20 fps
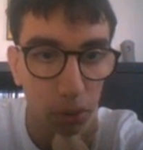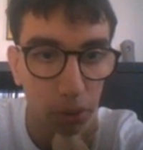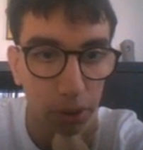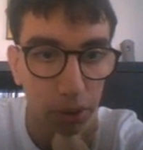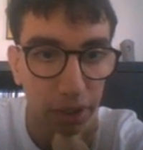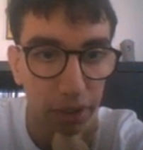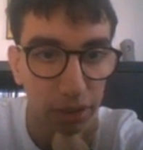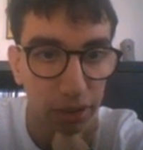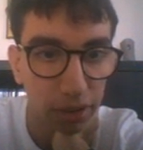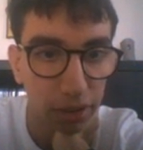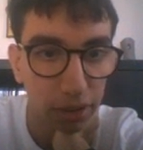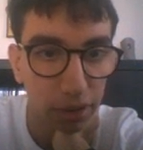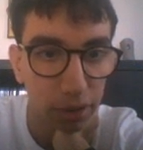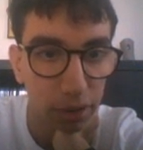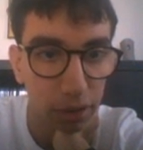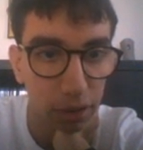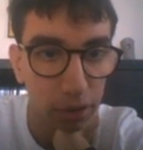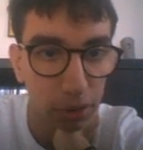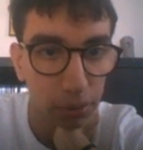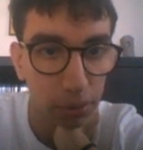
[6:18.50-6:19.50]
We can take
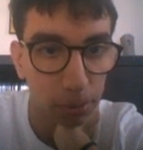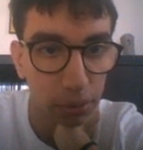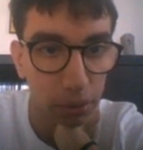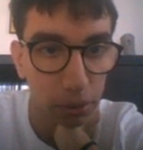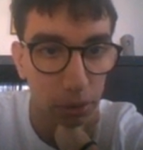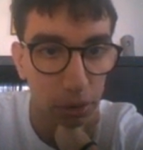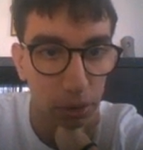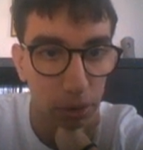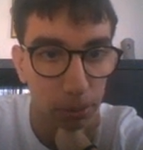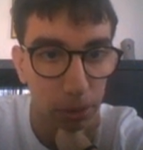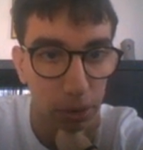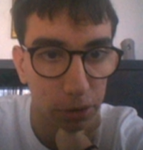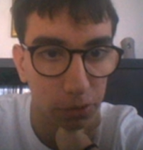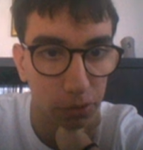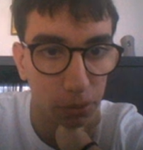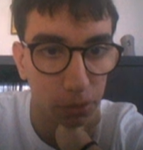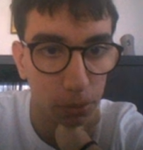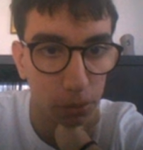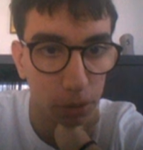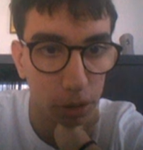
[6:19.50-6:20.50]
this pawn
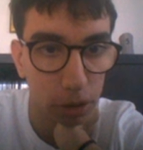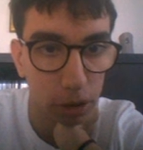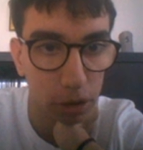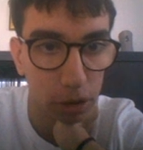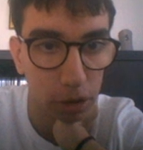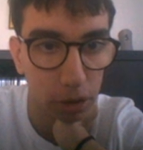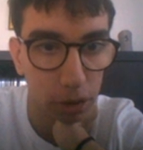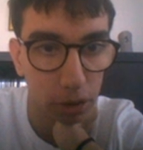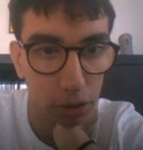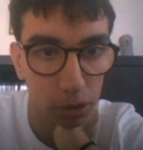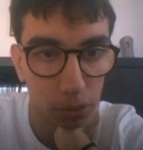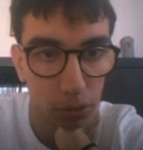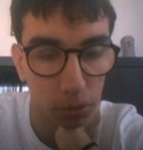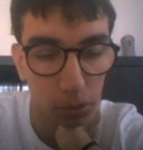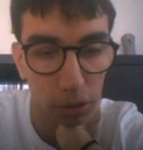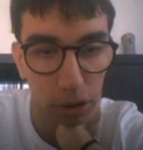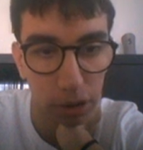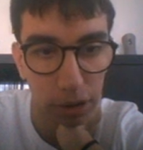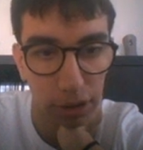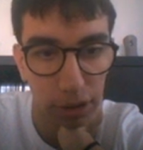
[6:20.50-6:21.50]
after rook here. I don't
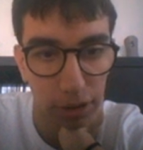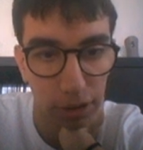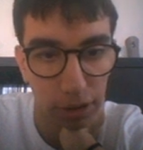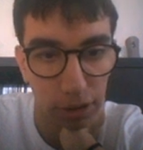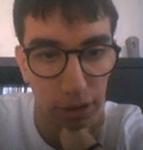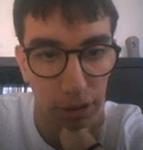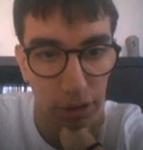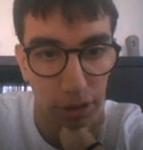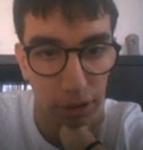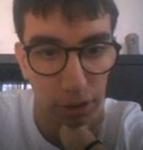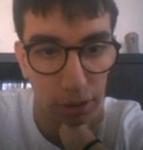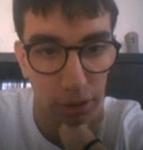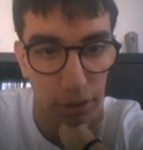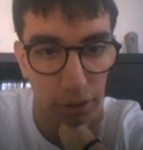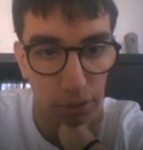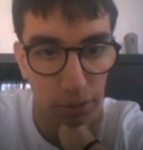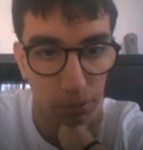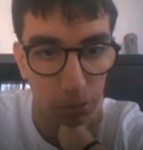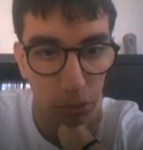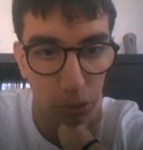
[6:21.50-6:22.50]
really see a
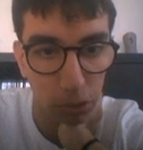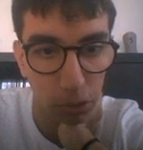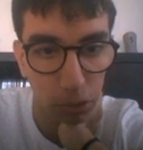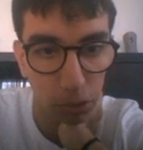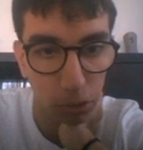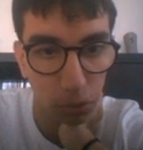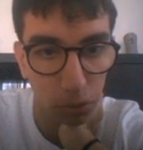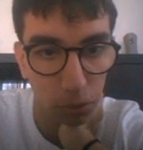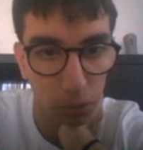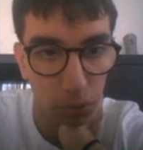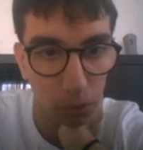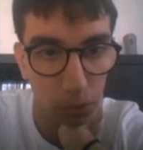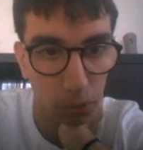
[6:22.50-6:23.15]
good move.